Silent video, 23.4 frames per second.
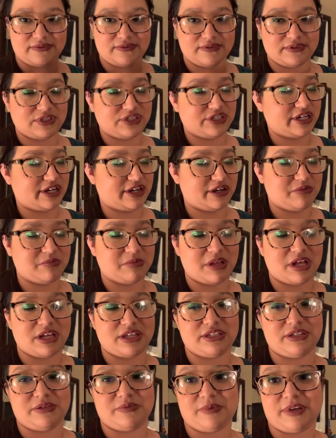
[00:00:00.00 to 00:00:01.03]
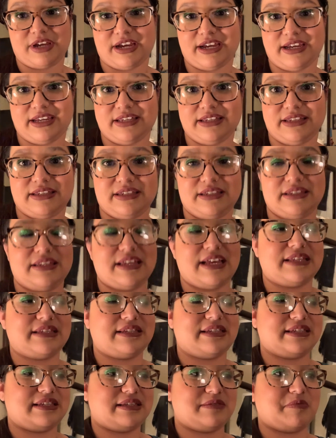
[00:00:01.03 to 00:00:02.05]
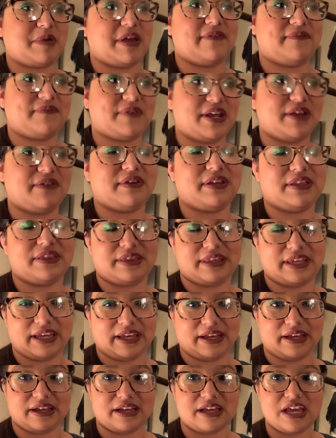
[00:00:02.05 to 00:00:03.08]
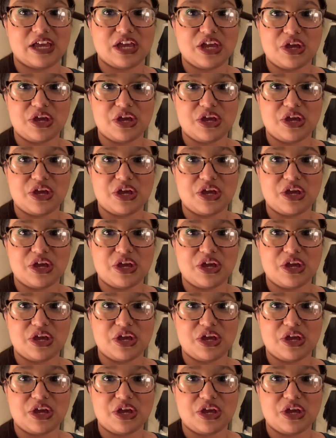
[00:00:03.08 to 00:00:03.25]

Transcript: cherry blossom, guys. That's my favorite thing.